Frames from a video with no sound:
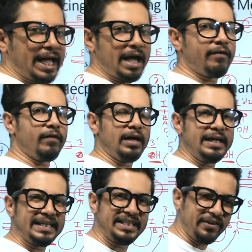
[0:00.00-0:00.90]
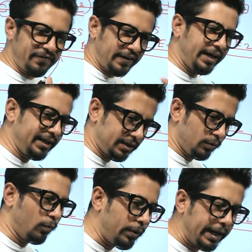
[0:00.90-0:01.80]
have different
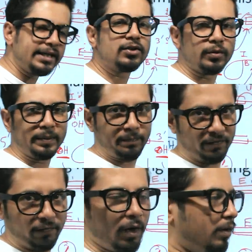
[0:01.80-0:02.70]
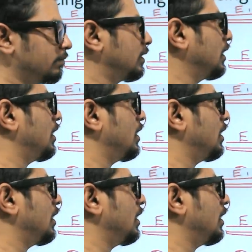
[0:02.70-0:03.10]
ways to be performed,